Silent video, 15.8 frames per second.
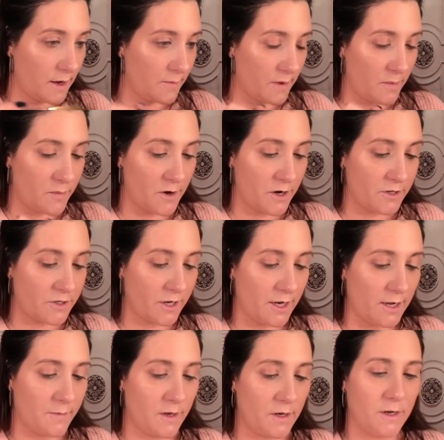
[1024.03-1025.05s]
my brush. I
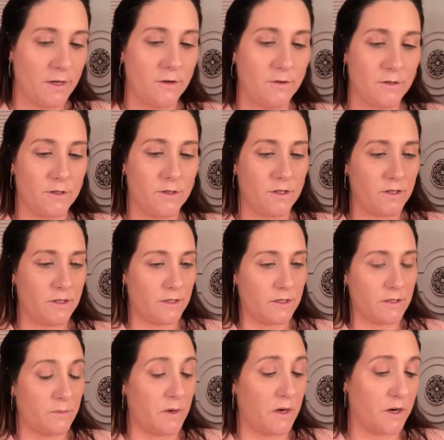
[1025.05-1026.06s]
am gonna use just
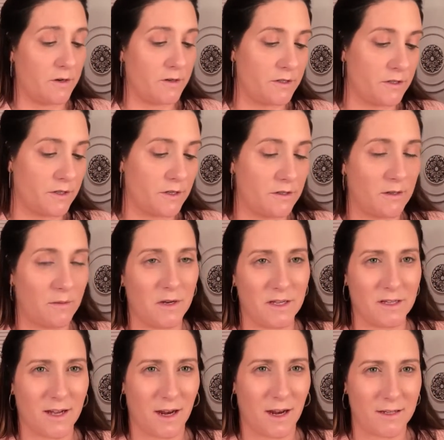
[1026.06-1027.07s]
this mirror just because I mean
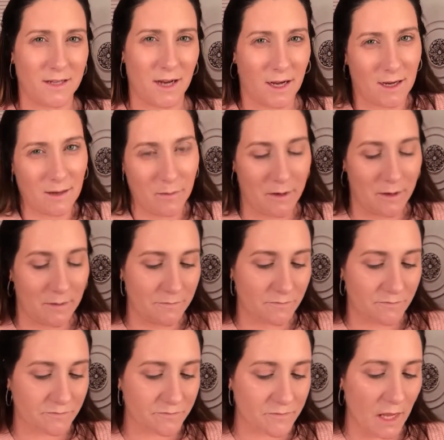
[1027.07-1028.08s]
it's kind of tiny, but
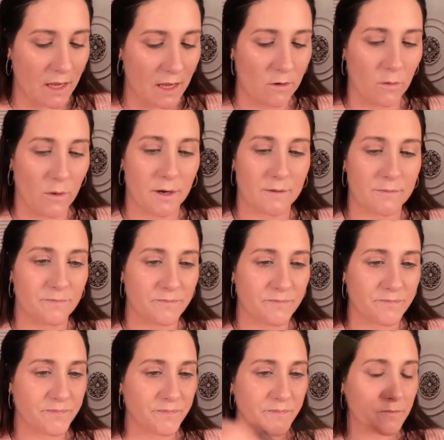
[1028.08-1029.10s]
it'll work.
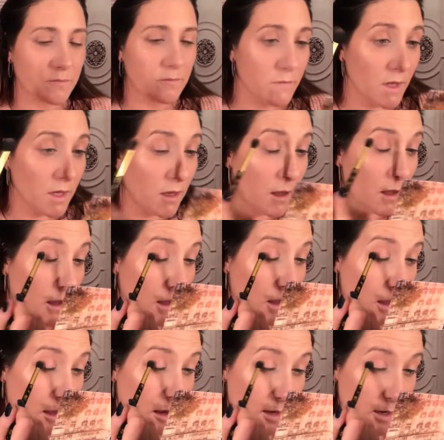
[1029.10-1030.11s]

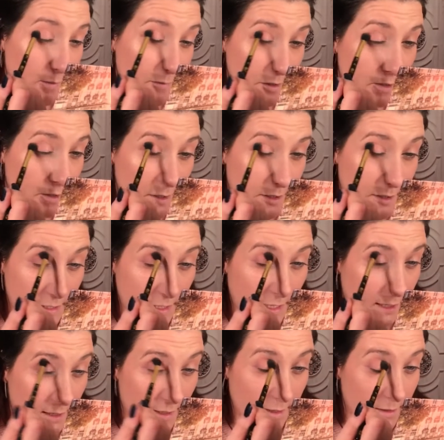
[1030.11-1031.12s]
And I'm just gonna
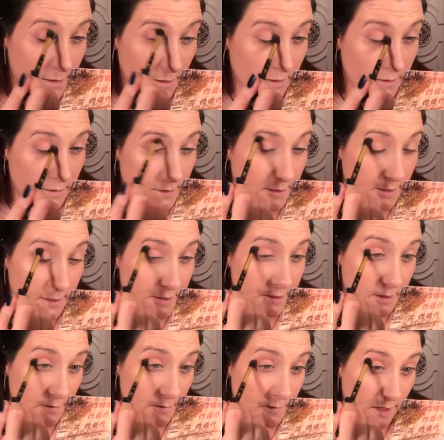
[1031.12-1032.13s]
take that color
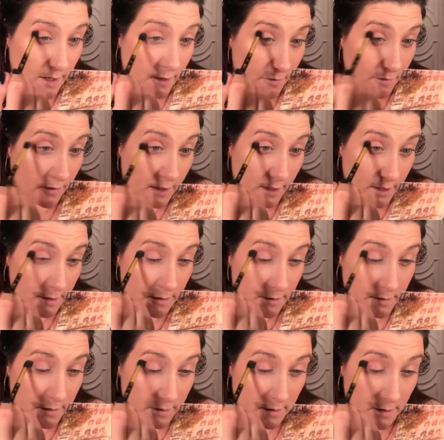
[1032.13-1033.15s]
into my crease